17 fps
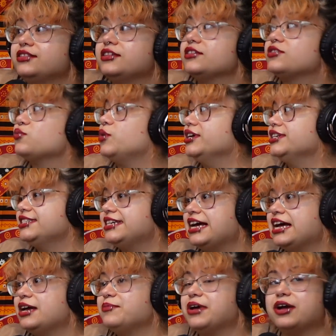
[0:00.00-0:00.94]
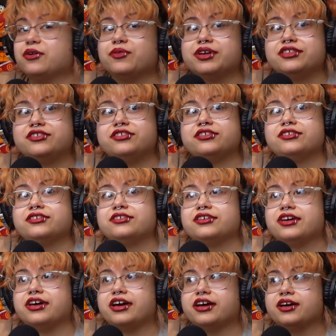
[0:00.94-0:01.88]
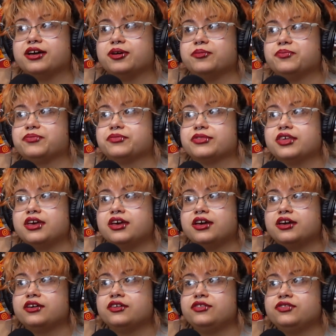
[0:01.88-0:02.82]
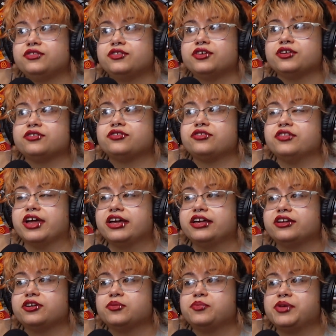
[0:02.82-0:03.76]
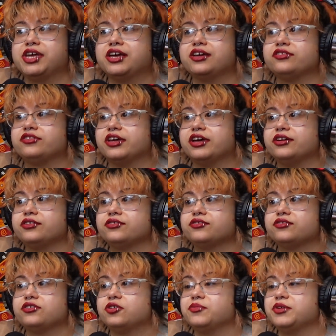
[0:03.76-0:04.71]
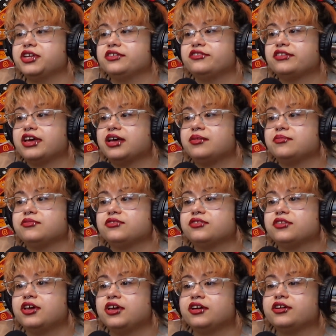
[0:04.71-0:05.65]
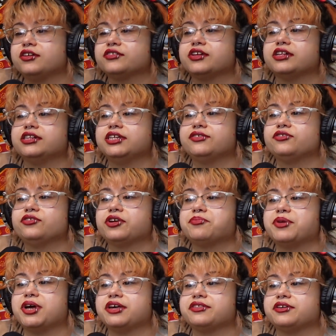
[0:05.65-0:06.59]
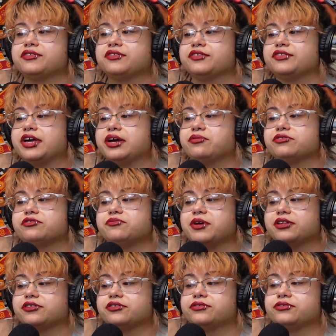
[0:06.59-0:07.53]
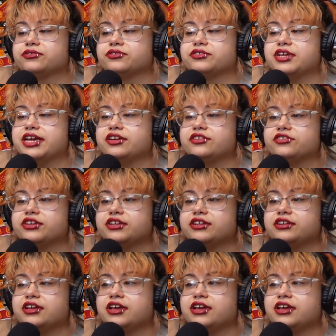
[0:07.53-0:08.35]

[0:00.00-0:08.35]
This one time I went to the Snyder BSL so many times because I lived right by there that was my local station.